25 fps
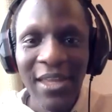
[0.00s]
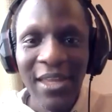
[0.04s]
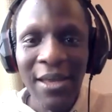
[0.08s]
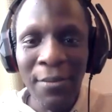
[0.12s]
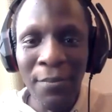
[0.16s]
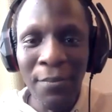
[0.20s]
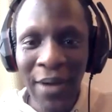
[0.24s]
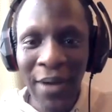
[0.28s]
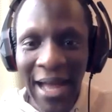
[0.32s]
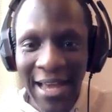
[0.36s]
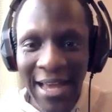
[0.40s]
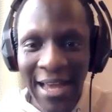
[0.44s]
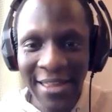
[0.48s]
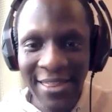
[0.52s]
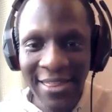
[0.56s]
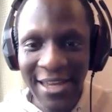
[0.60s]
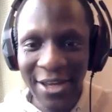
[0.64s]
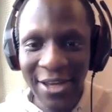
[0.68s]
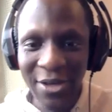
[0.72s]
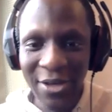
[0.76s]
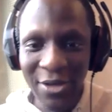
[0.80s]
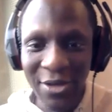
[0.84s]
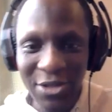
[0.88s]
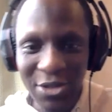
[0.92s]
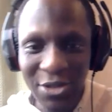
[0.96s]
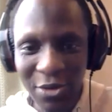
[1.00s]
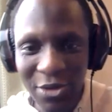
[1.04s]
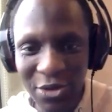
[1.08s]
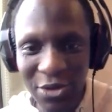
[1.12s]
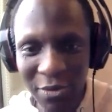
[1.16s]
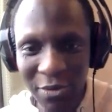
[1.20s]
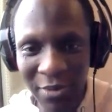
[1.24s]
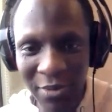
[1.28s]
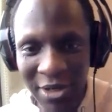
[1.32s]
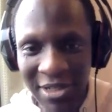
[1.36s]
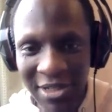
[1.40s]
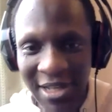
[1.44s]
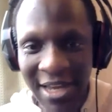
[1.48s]
Bye. Thank you so
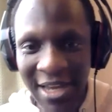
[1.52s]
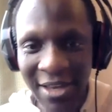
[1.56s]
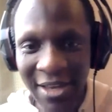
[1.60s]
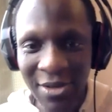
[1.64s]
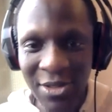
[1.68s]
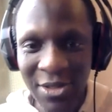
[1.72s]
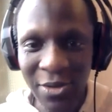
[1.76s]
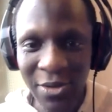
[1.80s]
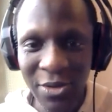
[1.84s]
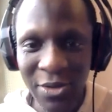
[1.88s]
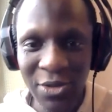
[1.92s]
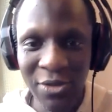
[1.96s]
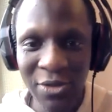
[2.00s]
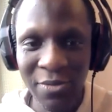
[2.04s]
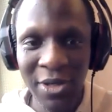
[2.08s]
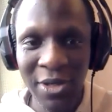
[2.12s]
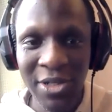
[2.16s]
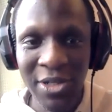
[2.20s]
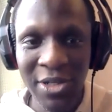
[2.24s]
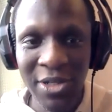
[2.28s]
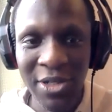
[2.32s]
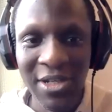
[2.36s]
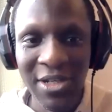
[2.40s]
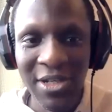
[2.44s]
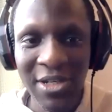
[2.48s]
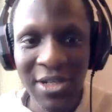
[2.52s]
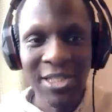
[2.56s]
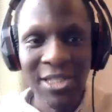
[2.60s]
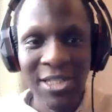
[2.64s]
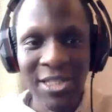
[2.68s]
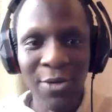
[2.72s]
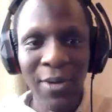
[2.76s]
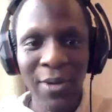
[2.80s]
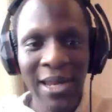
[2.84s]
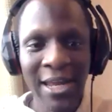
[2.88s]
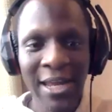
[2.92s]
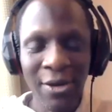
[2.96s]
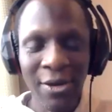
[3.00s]
much. Thank you so much. Mr.
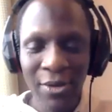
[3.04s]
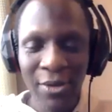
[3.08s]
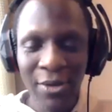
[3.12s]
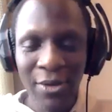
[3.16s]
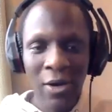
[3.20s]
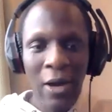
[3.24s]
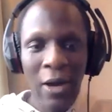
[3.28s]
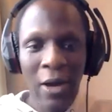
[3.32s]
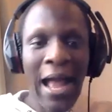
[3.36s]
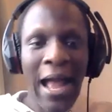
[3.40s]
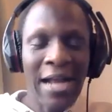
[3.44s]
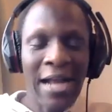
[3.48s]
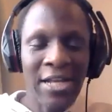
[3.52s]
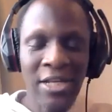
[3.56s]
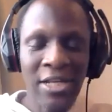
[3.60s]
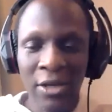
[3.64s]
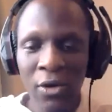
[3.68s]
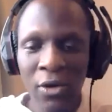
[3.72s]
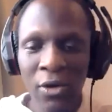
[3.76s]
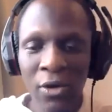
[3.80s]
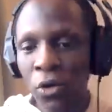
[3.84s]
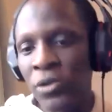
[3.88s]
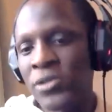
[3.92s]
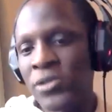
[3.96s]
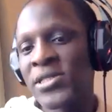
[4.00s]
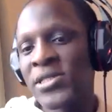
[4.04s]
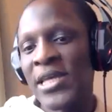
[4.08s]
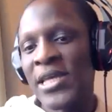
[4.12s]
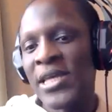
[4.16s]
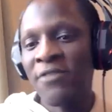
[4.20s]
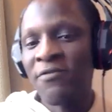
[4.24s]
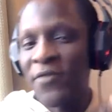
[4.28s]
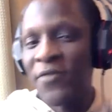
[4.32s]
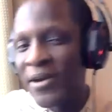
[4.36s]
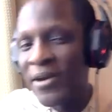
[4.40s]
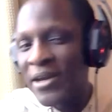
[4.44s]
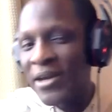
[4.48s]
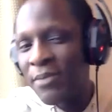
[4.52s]
Wale Ekundayo actually holds a
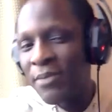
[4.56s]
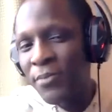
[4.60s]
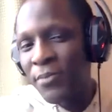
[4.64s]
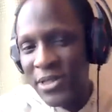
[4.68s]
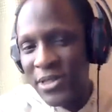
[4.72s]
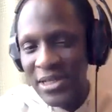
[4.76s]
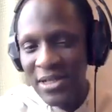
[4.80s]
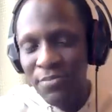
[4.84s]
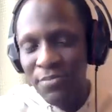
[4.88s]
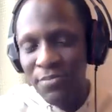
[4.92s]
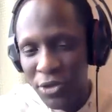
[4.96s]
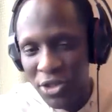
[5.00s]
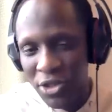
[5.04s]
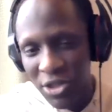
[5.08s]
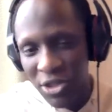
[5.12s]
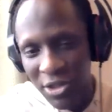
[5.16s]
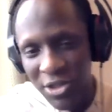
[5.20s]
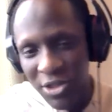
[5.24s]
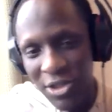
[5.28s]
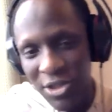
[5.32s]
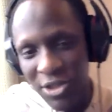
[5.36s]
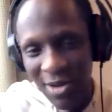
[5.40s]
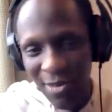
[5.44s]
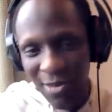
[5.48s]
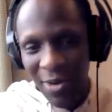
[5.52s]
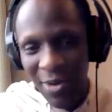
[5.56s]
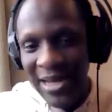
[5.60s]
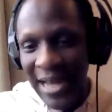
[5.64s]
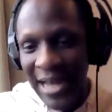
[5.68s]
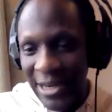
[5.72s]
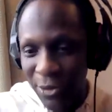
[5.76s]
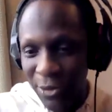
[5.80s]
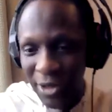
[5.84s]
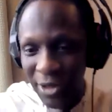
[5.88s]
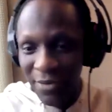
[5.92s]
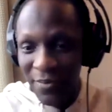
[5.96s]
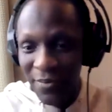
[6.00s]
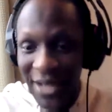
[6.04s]
very important position somewhere that I don't
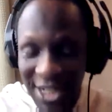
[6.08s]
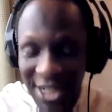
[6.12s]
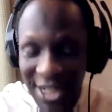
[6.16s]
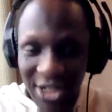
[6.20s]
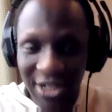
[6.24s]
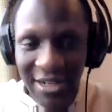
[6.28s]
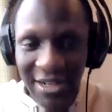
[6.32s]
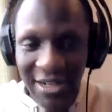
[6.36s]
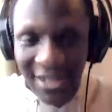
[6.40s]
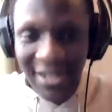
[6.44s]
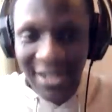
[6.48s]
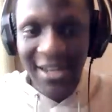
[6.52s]
want to mention.